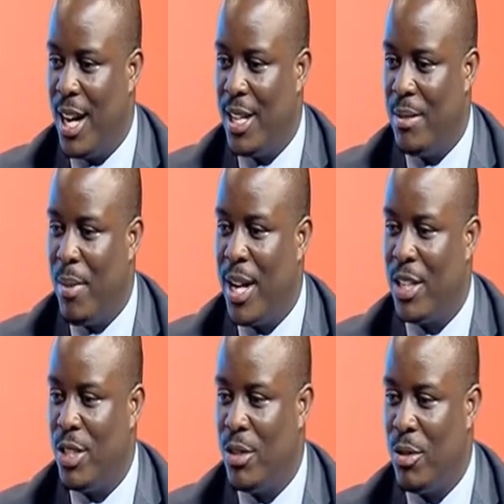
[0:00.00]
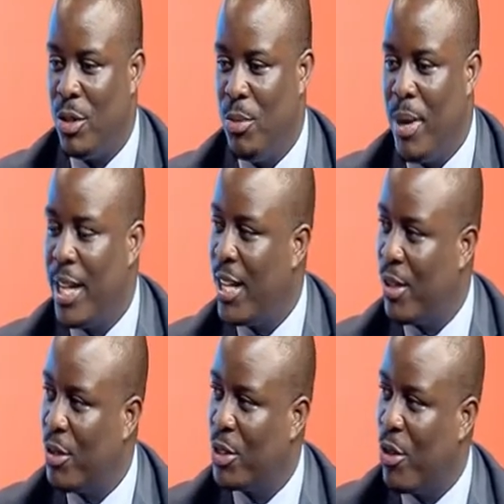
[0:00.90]
And by
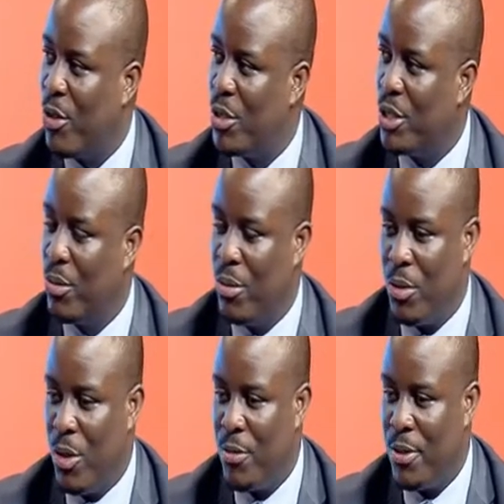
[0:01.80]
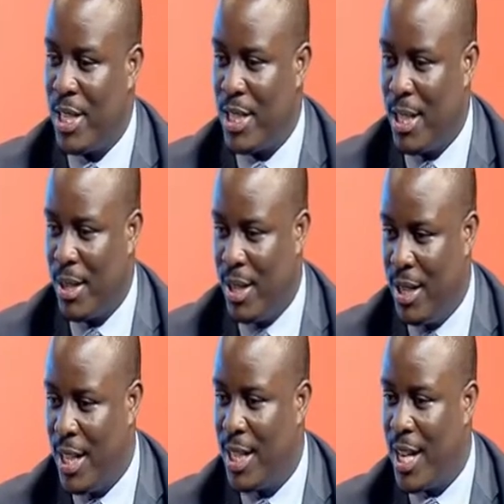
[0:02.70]
making those calls, we will obviously
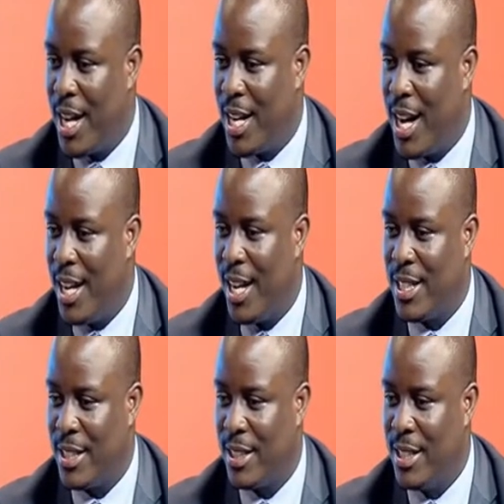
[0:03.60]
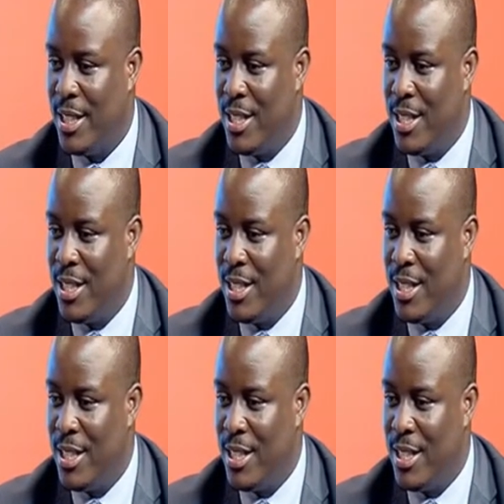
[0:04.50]
get an alert.